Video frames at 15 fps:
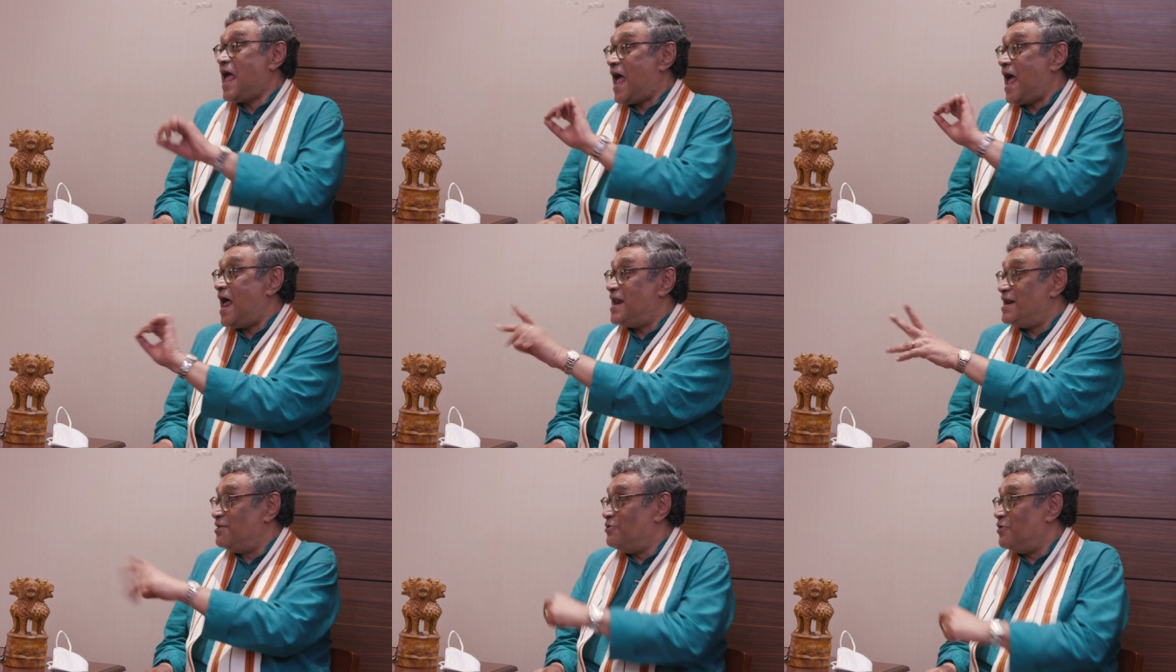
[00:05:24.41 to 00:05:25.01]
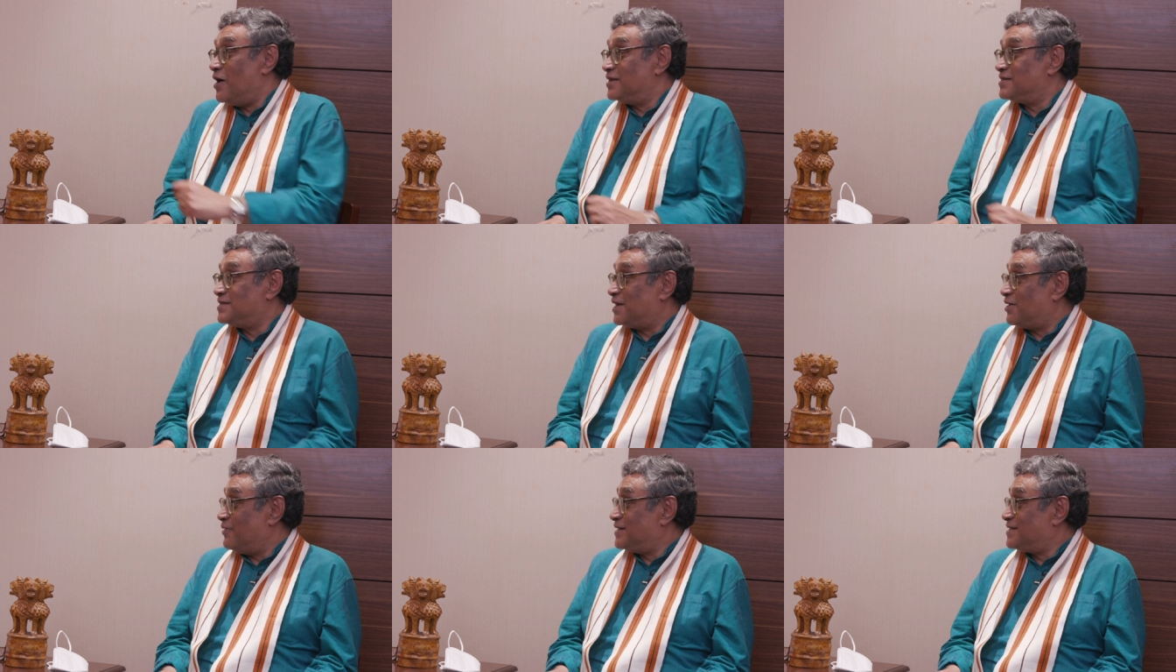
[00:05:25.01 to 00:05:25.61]
and you ask
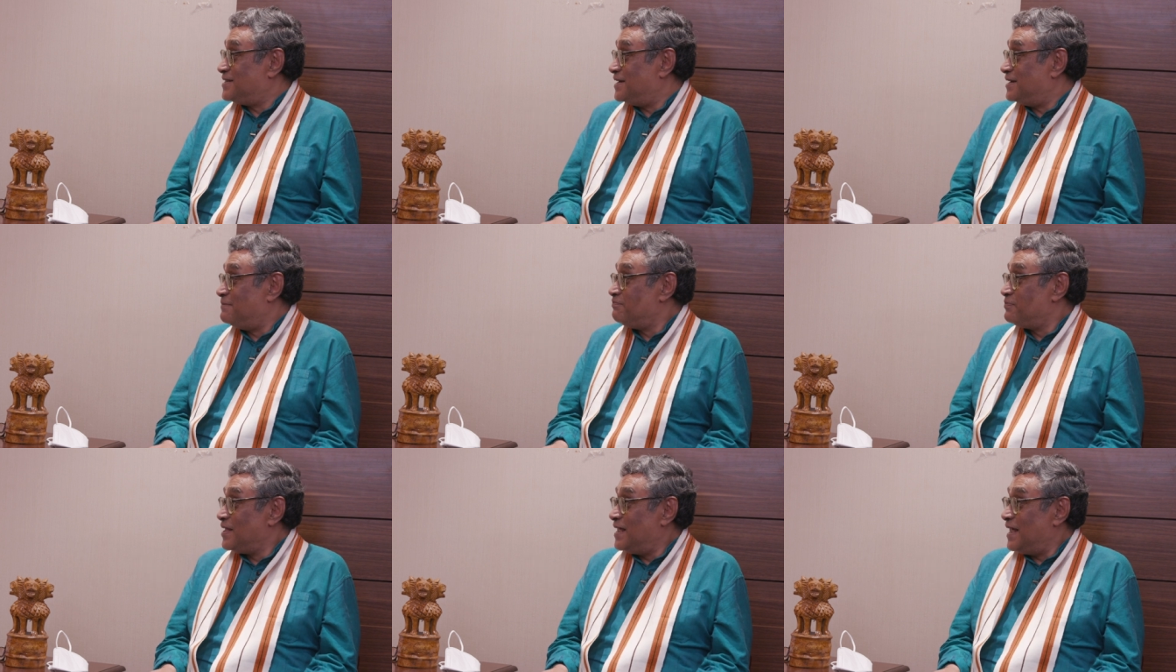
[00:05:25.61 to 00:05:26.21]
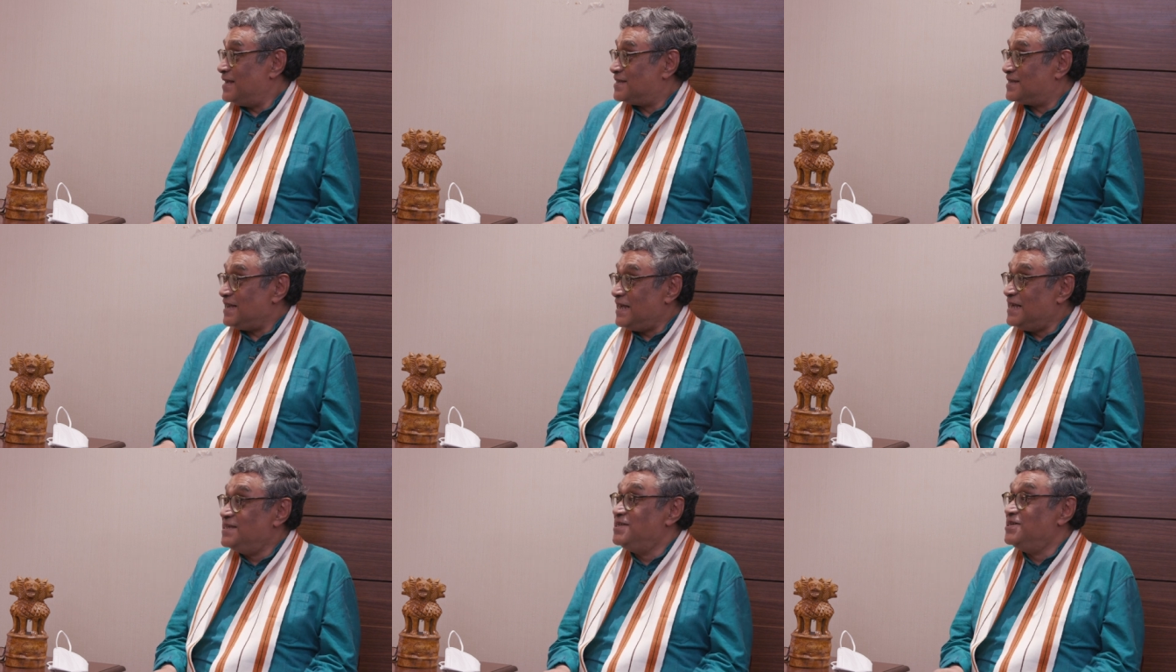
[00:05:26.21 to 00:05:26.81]
the question,
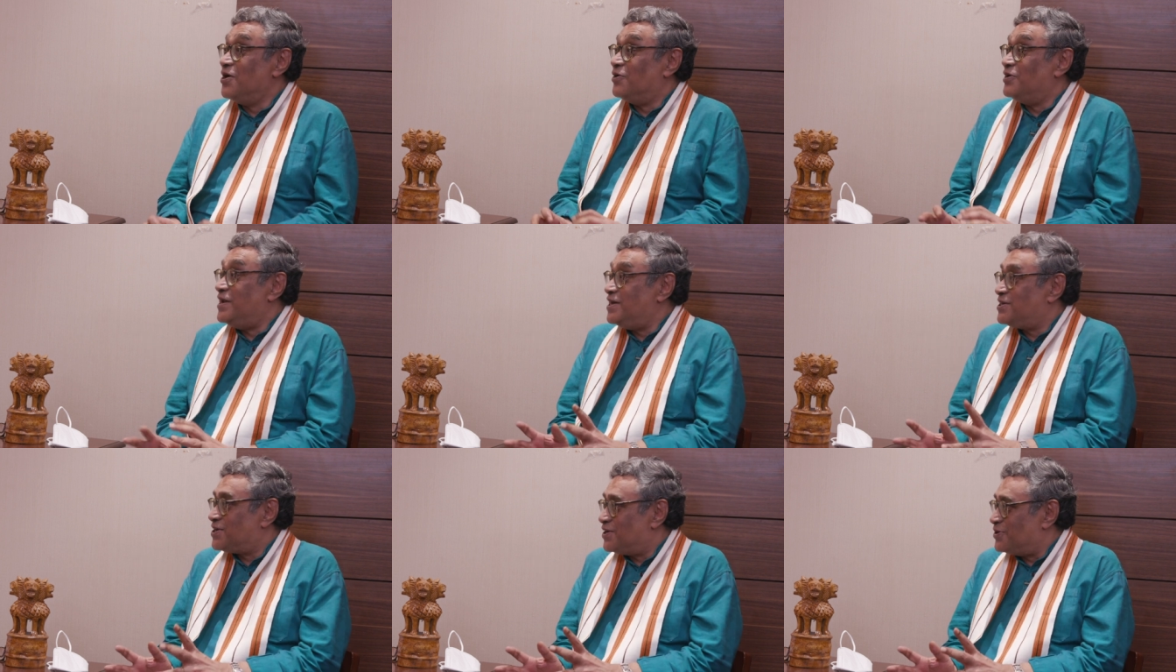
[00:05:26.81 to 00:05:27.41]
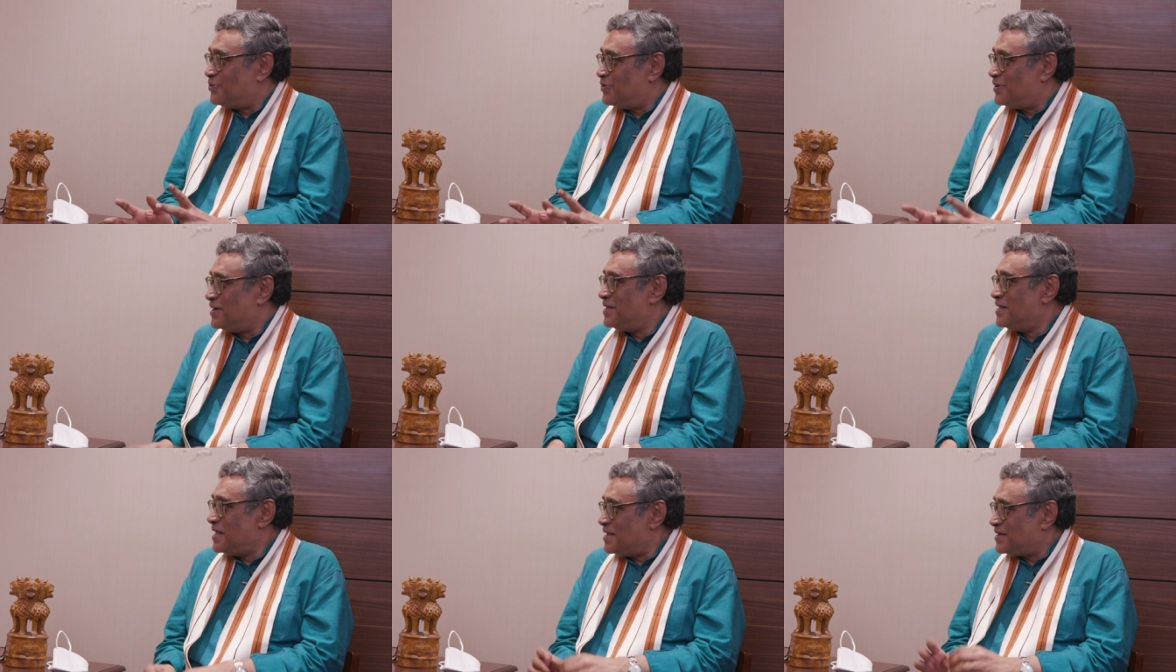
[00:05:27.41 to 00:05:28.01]
is your nationhood
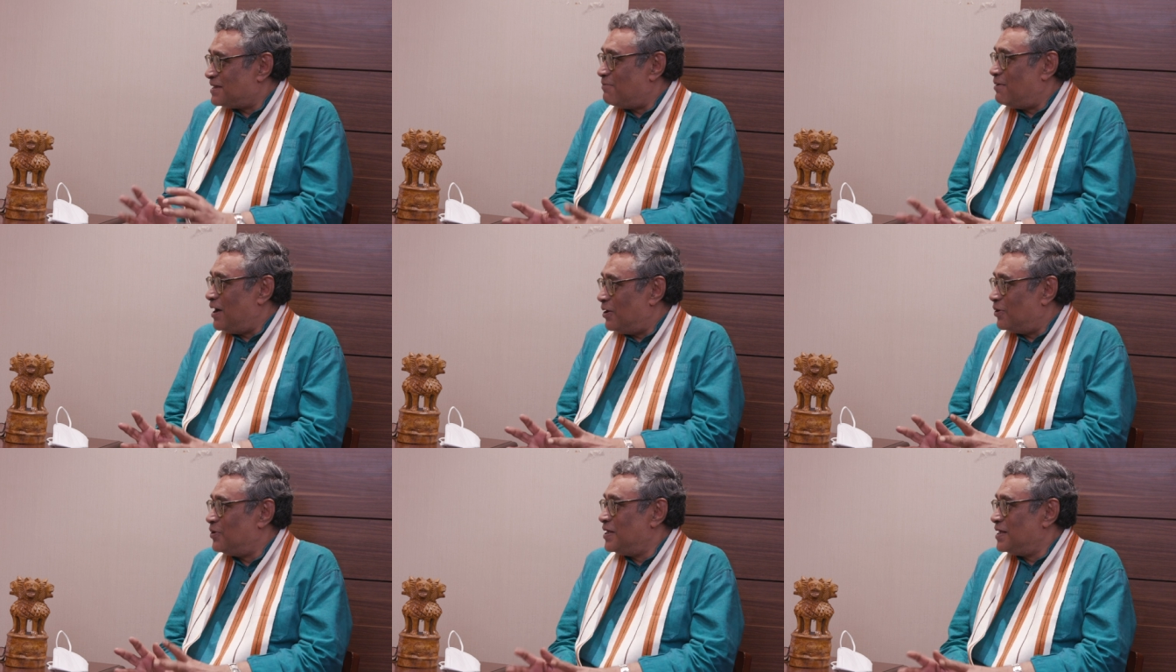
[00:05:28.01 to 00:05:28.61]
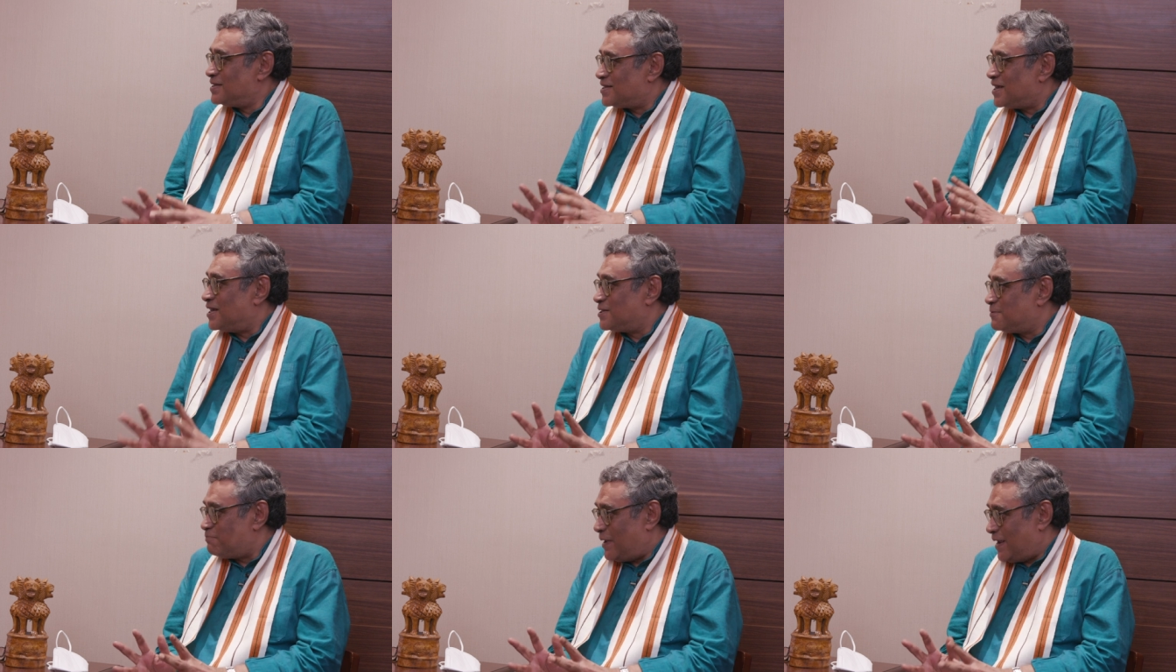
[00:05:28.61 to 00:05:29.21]
somehow
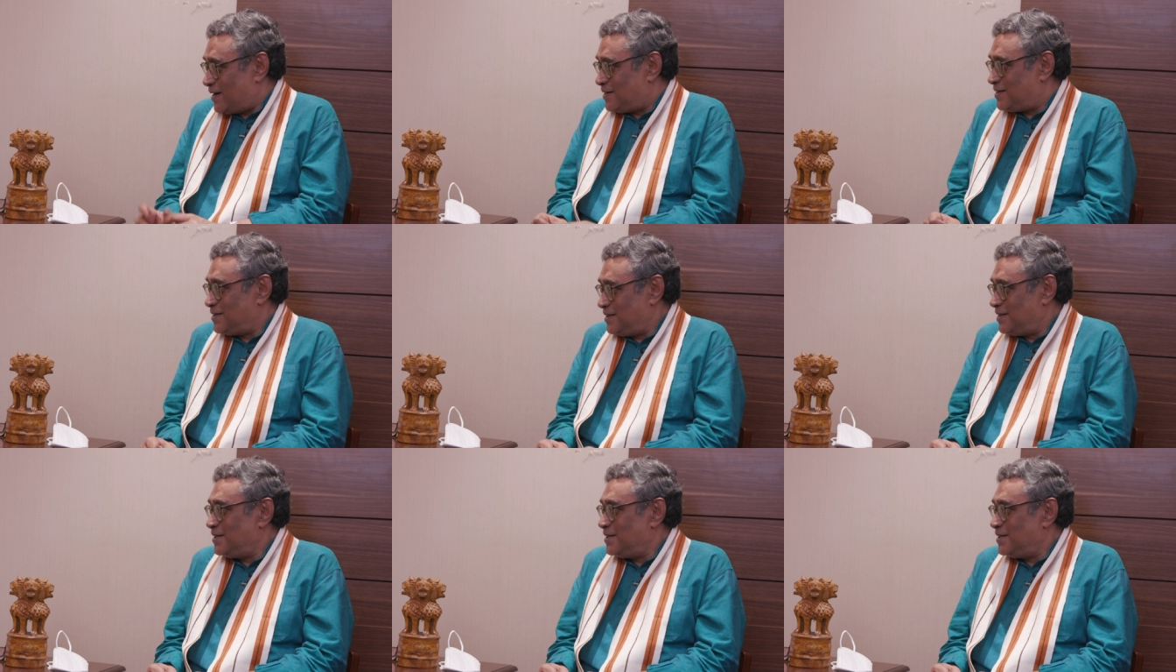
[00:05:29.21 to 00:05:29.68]
suspect?